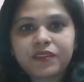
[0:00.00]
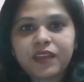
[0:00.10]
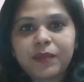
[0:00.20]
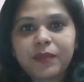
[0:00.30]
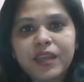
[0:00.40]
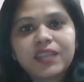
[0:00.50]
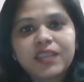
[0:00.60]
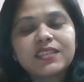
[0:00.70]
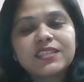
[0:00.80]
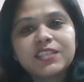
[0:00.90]

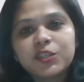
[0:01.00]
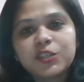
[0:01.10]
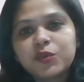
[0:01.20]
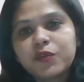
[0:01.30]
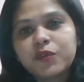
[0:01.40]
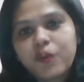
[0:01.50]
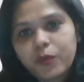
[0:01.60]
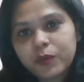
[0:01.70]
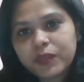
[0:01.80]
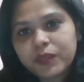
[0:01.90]
American Institute of
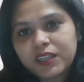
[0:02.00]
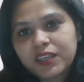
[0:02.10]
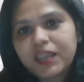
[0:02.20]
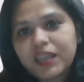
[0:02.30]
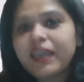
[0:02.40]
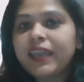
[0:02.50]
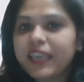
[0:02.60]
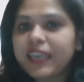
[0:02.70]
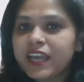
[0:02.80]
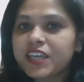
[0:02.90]
Homeopathy,
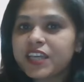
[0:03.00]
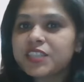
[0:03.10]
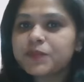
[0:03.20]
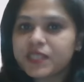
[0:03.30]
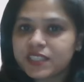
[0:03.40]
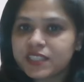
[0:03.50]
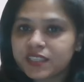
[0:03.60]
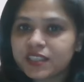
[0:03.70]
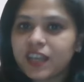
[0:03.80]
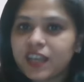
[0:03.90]
AIH
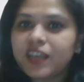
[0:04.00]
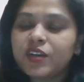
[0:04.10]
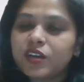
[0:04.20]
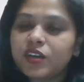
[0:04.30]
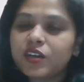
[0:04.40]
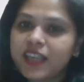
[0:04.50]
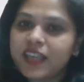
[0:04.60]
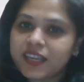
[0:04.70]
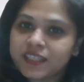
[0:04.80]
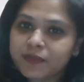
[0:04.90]
President, Dr.
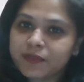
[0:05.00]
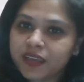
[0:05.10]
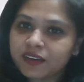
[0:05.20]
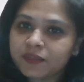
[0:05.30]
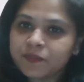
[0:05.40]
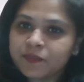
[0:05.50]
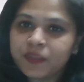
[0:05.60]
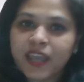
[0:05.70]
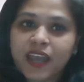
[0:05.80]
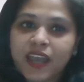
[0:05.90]
Alex Becker,
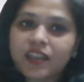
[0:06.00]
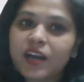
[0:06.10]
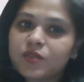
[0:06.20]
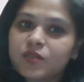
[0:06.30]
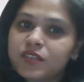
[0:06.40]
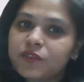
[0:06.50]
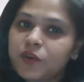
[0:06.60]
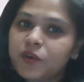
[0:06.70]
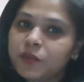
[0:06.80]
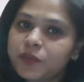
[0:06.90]
and Council
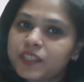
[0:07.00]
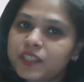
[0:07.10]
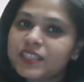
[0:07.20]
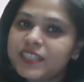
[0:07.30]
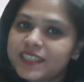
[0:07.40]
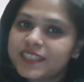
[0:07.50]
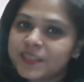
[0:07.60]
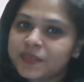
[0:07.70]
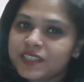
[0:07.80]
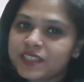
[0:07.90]
for Homeopathy,
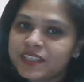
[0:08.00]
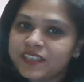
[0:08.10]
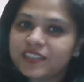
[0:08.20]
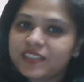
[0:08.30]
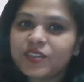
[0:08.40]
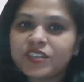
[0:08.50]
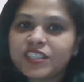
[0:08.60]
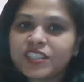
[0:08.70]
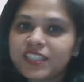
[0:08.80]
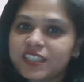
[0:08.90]
CHC President,
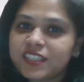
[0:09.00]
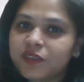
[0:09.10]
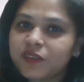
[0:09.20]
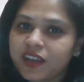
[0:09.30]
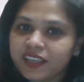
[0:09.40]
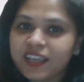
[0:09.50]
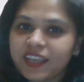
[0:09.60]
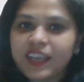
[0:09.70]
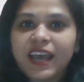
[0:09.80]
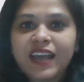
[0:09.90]
Dr. Sheetal
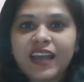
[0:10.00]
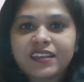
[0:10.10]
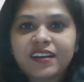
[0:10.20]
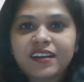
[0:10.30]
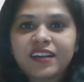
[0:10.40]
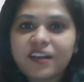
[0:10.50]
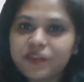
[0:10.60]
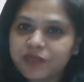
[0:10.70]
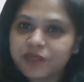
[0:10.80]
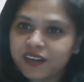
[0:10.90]
Tiwari, at our
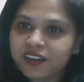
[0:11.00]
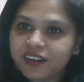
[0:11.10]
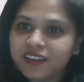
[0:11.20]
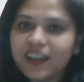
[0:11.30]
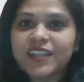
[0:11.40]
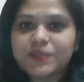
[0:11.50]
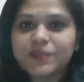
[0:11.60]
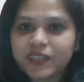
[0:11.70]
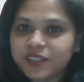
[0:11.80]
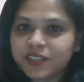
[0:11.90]
KHA webinar, our
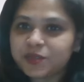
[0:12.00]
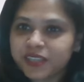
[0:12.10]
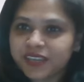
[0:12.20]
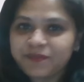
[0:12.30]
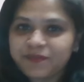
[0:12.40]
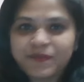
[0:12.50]
speaker today.